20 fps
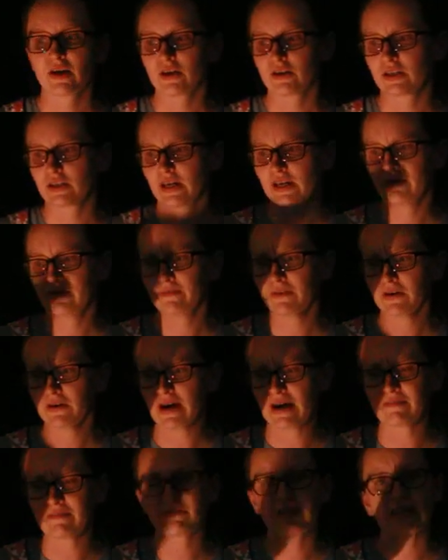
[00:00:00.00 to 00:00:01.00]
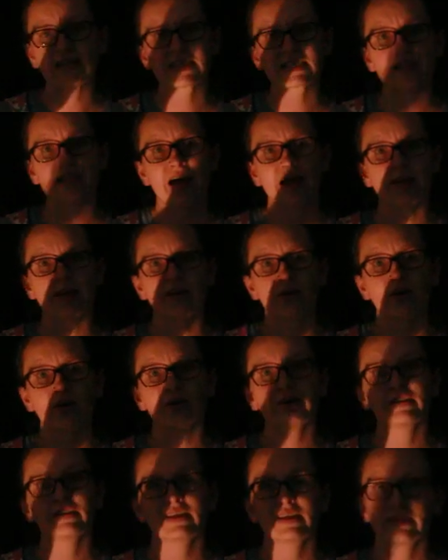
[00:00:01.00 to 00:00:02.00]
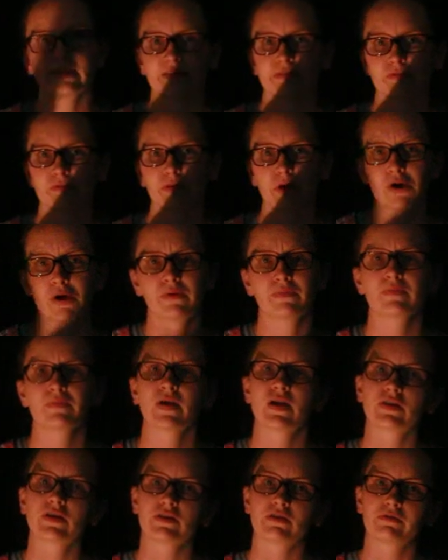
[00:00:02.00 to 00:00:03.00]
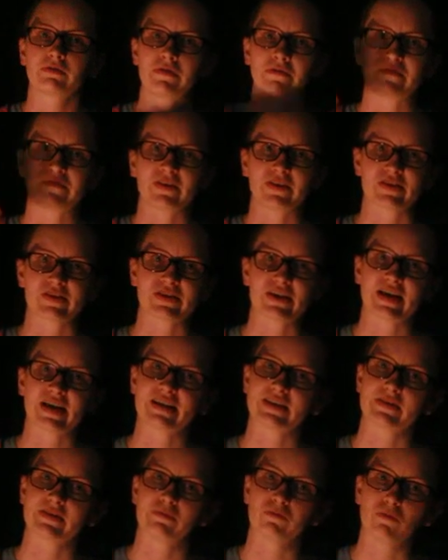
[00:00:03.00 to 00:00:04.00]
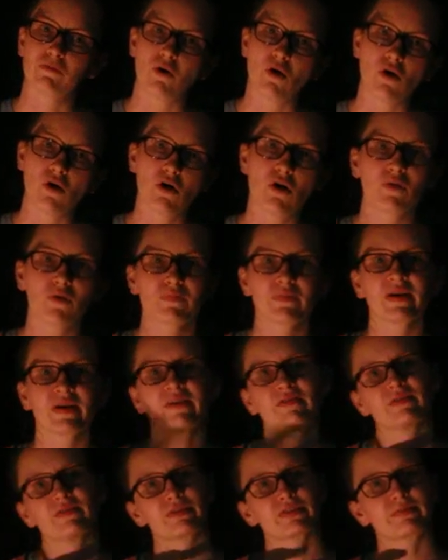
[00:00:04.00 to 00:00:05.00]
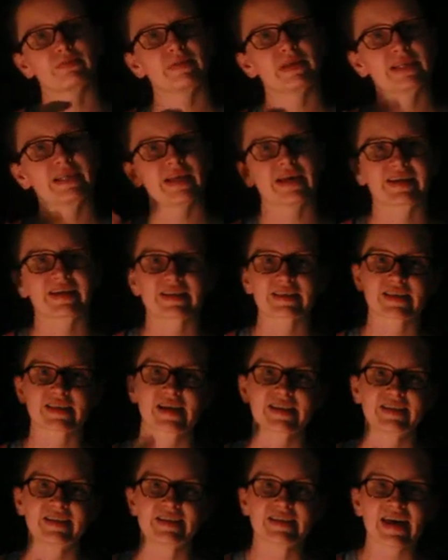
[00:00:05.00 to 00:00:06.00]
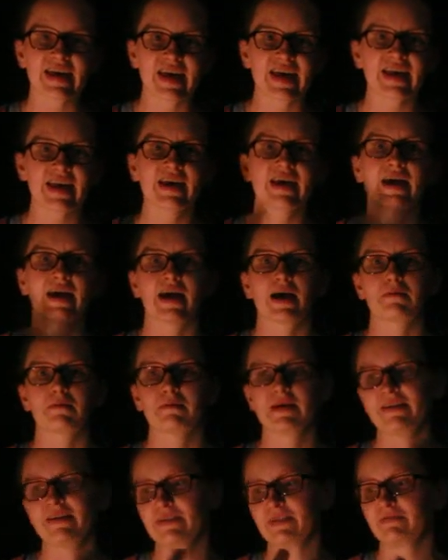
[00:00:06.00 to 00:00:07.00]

So if you have this light on in a room, the room feels nice and warm, feels a bit like a sunny day, and we've